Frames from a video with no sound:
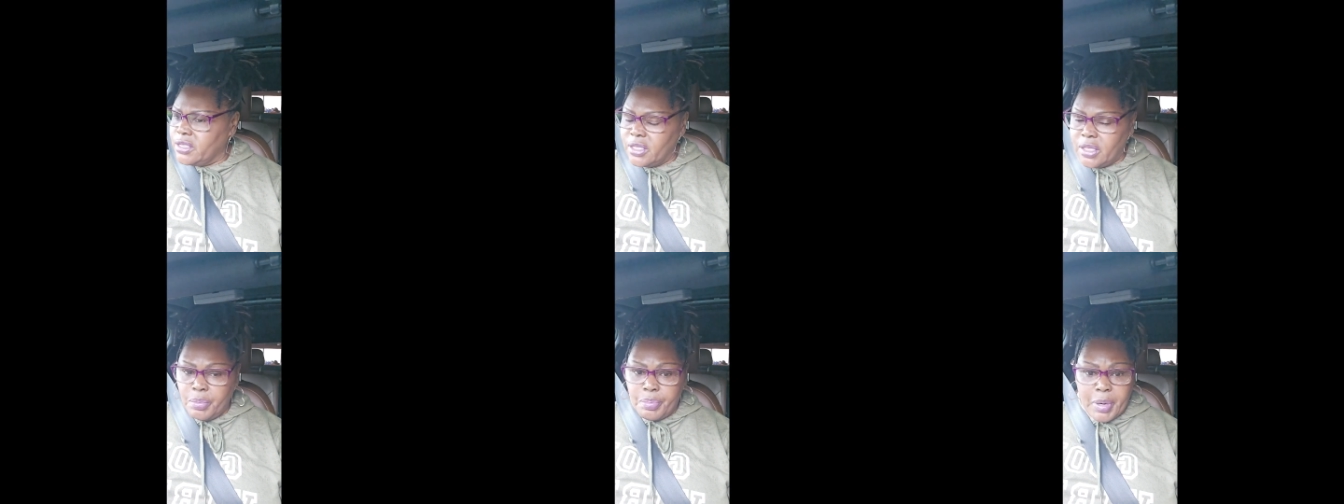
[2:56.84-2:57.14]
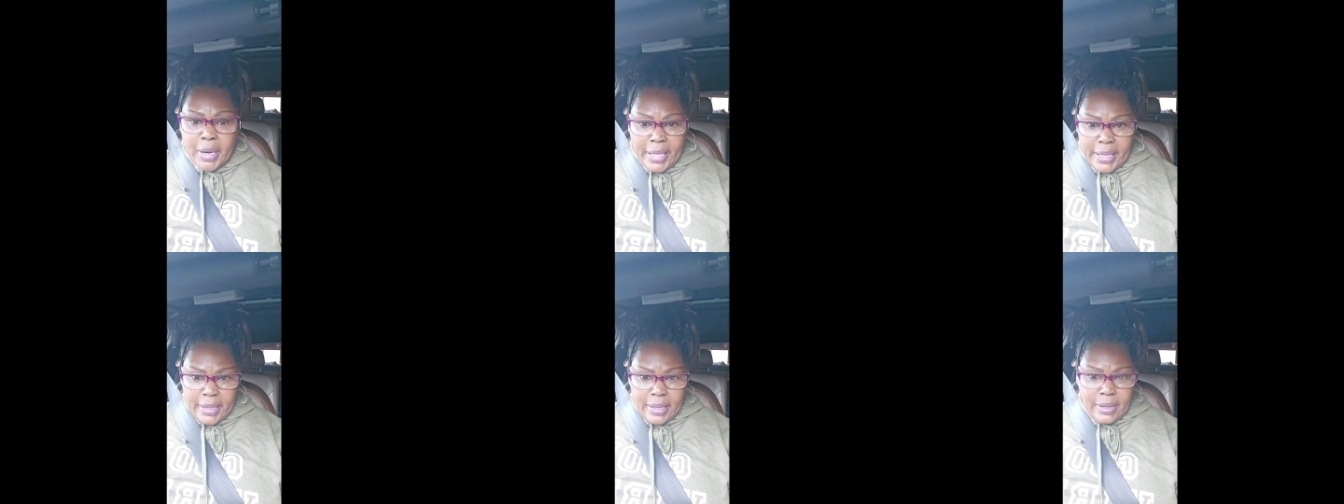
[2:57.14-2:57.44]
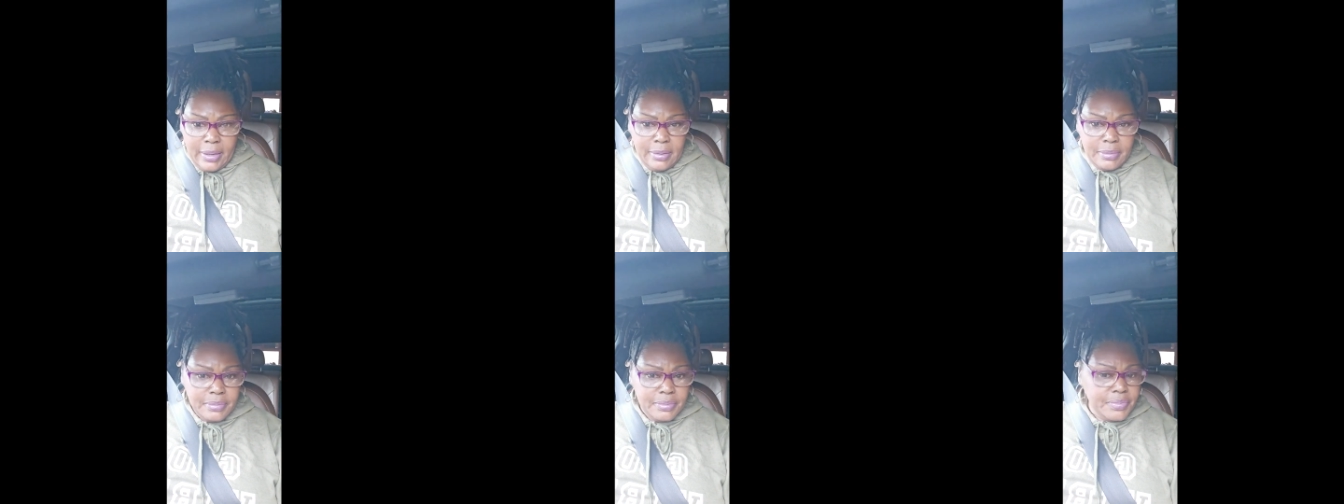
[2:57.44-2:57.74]
of the
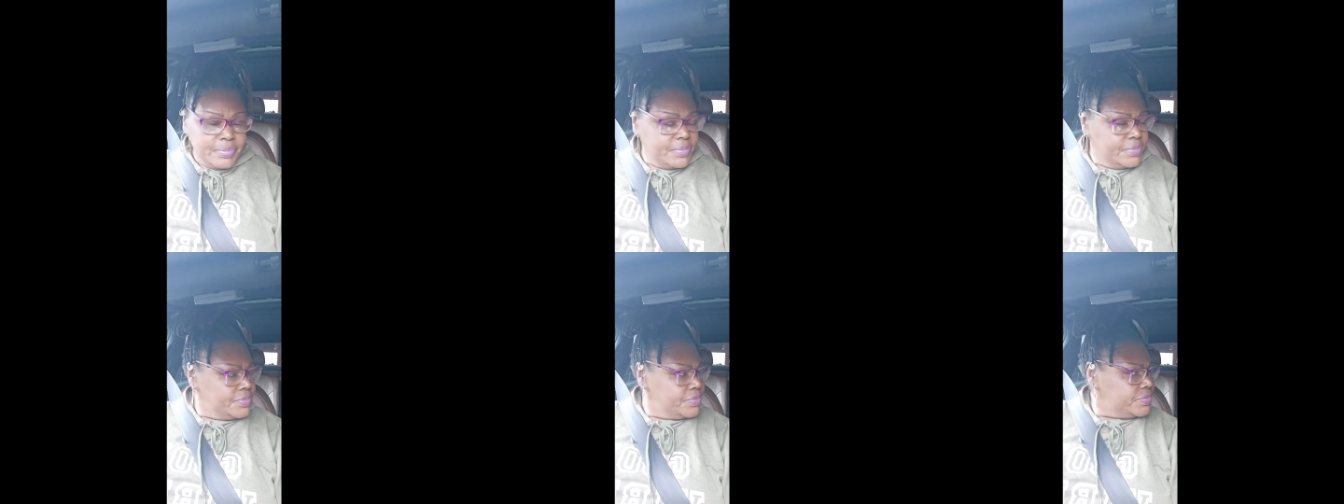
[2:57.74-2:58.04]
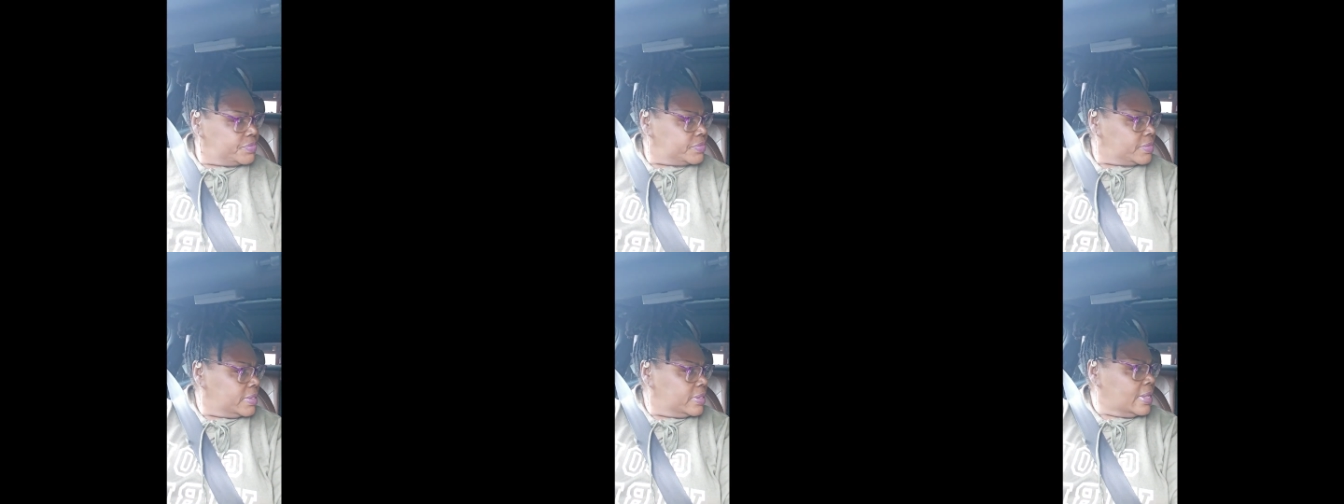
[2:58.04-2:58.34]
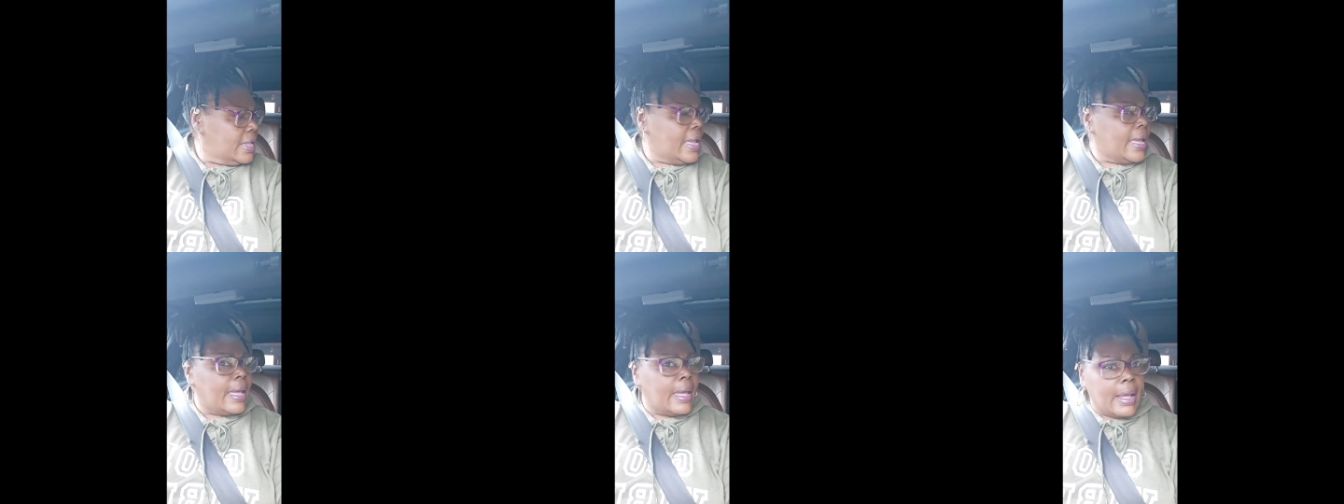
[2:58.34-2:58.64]
blanket.
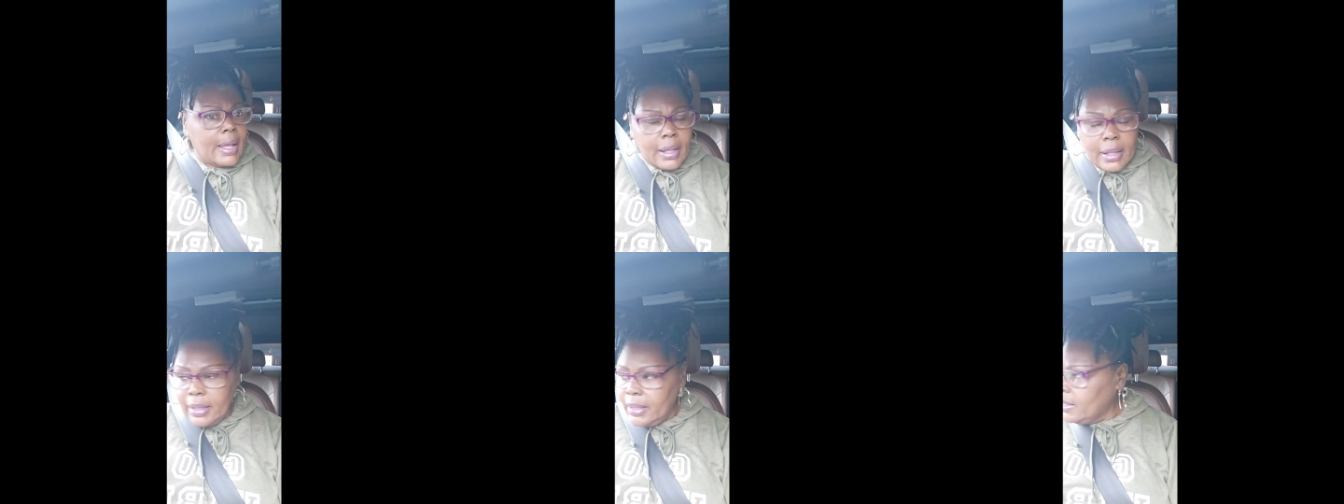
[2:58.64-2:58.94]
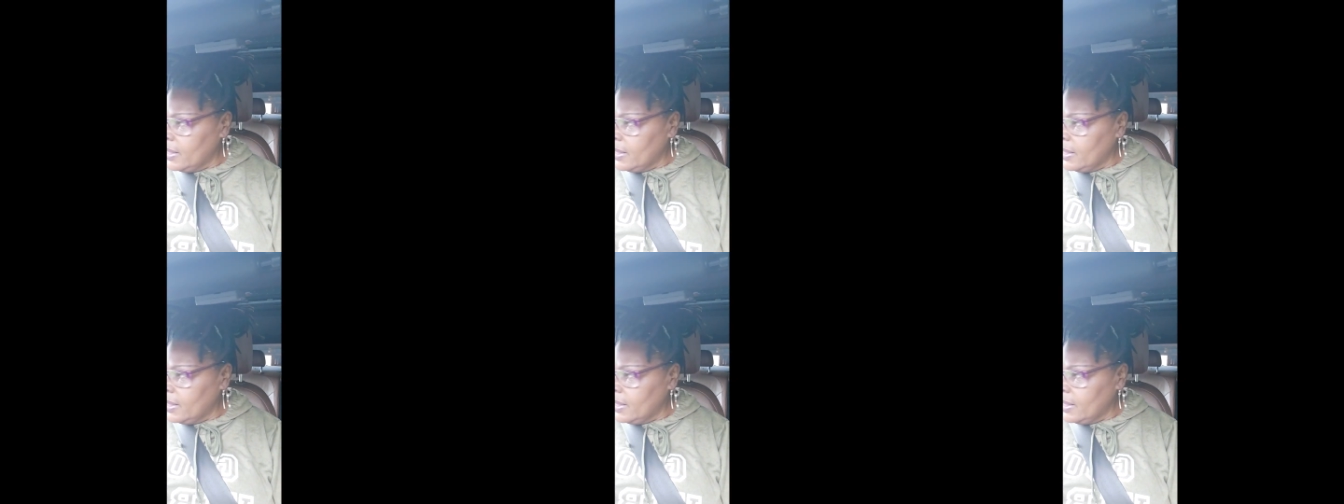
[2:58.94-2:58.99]
Now,